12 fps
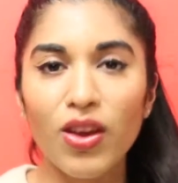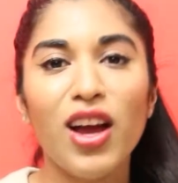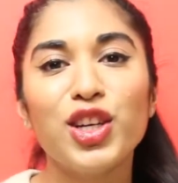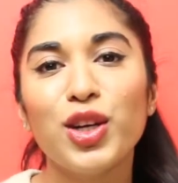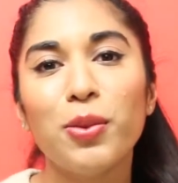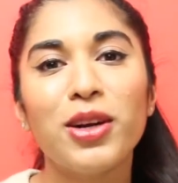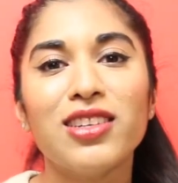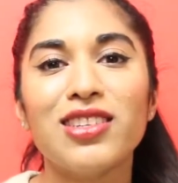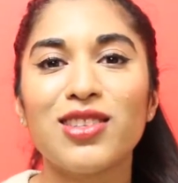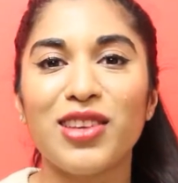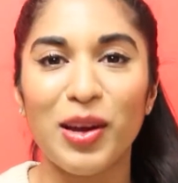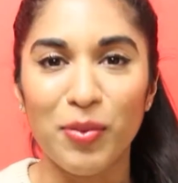I should put a
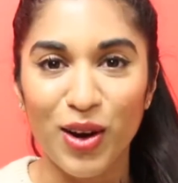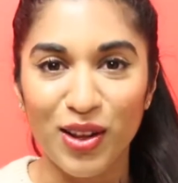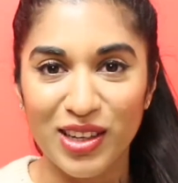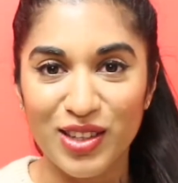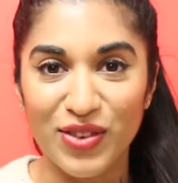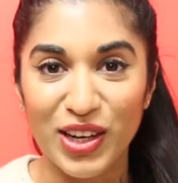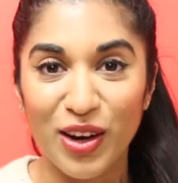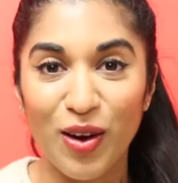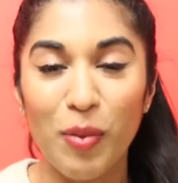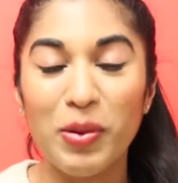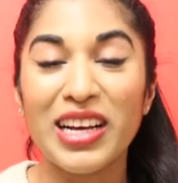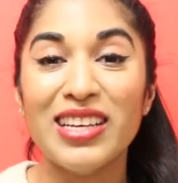disclaimer on this
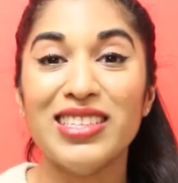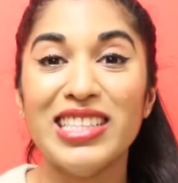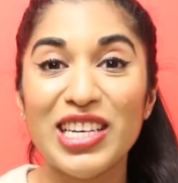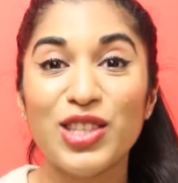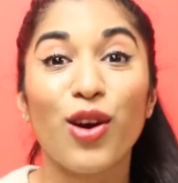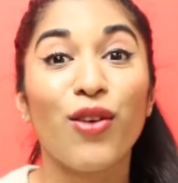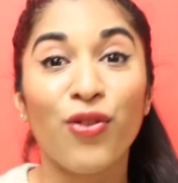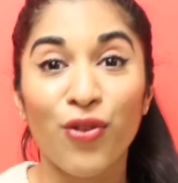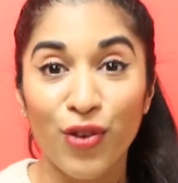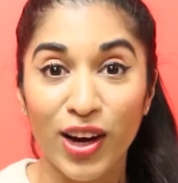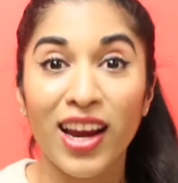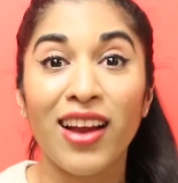video because these are
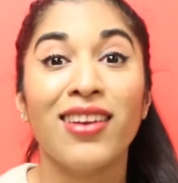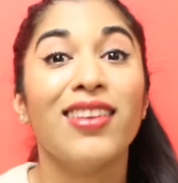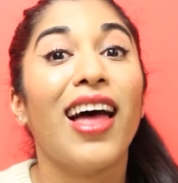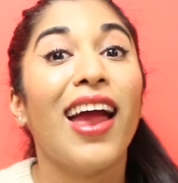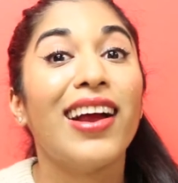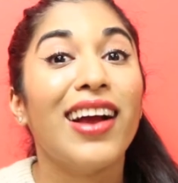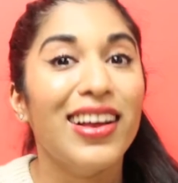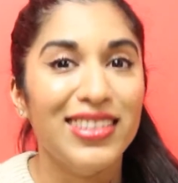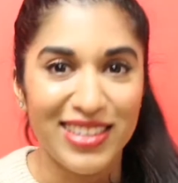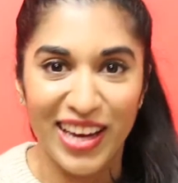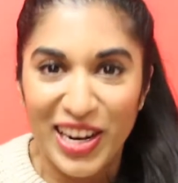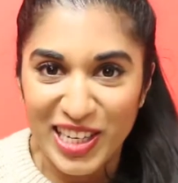freaking like
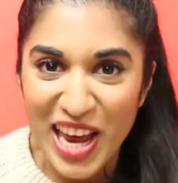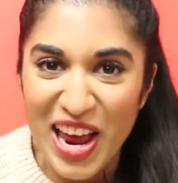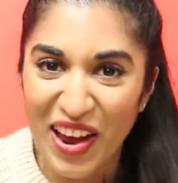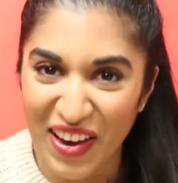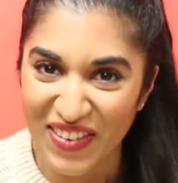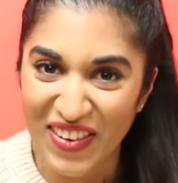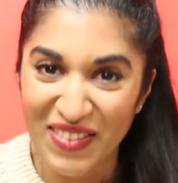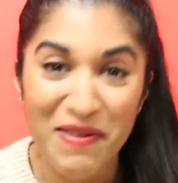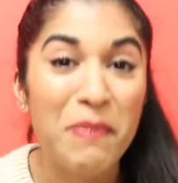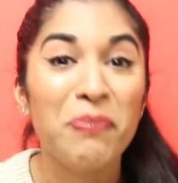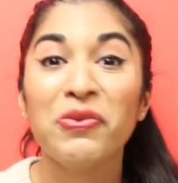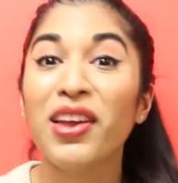addictive.
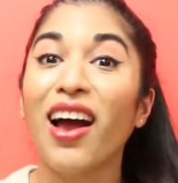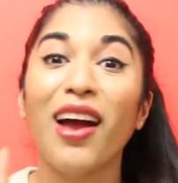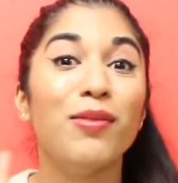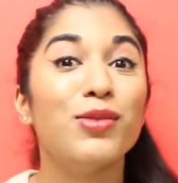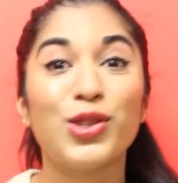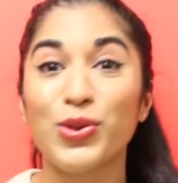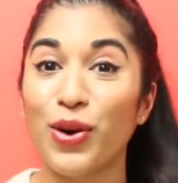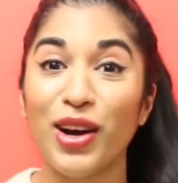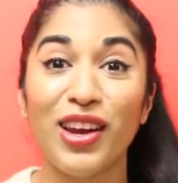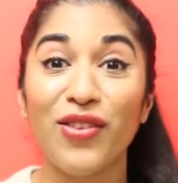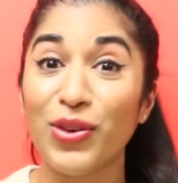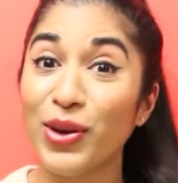I'm
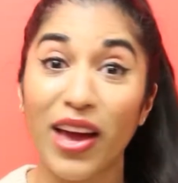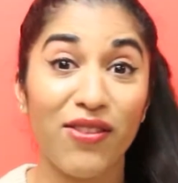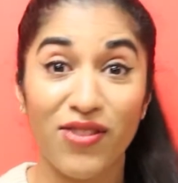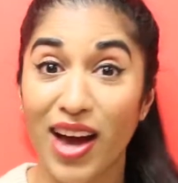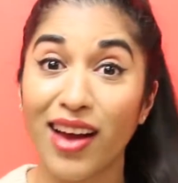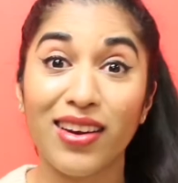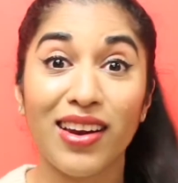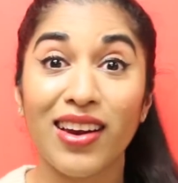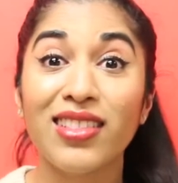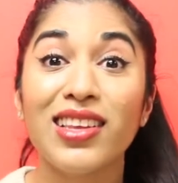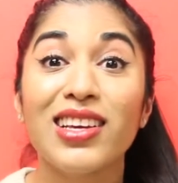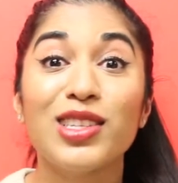sorry if you get fat
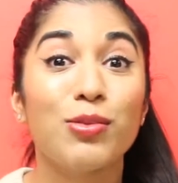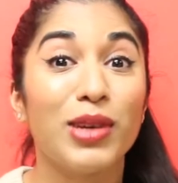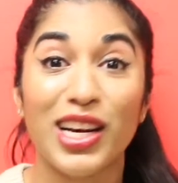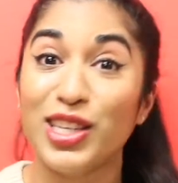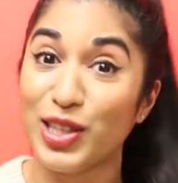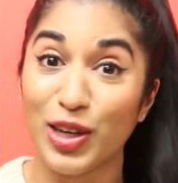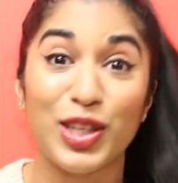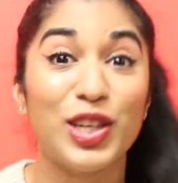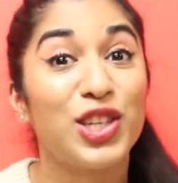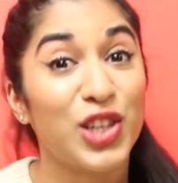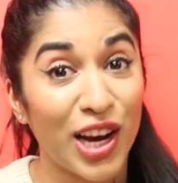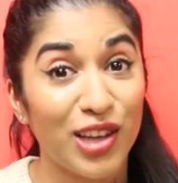eating these, because there's
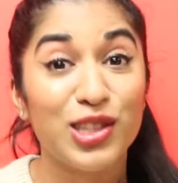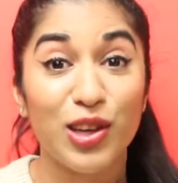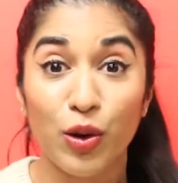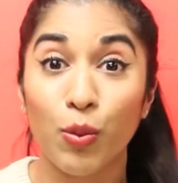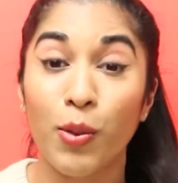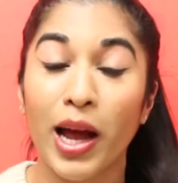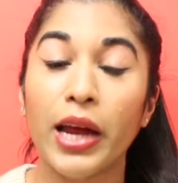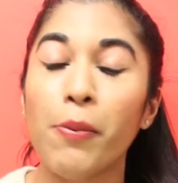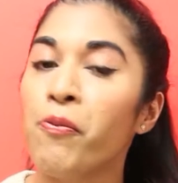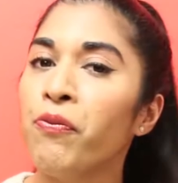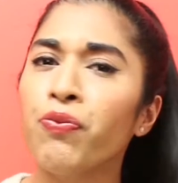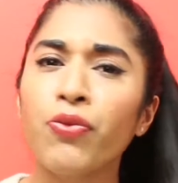a chance that you
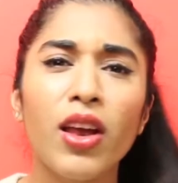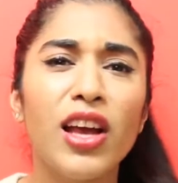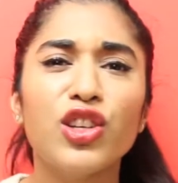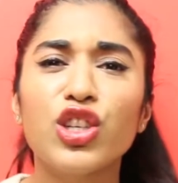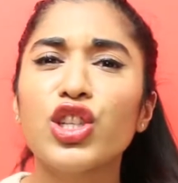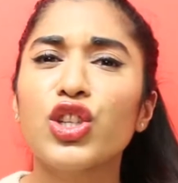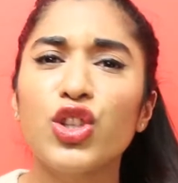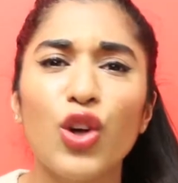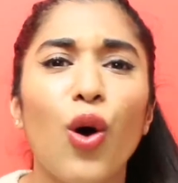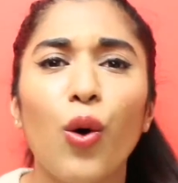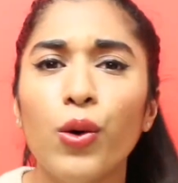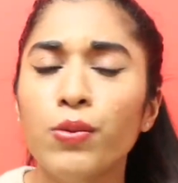might. It's just
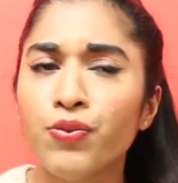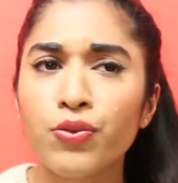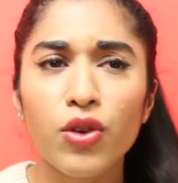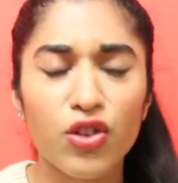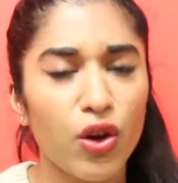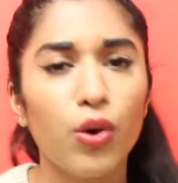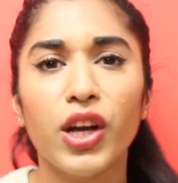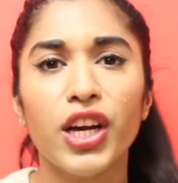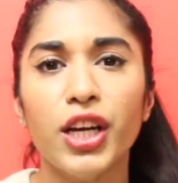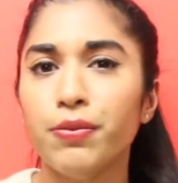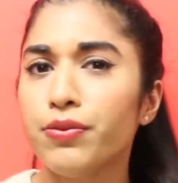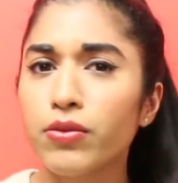so good.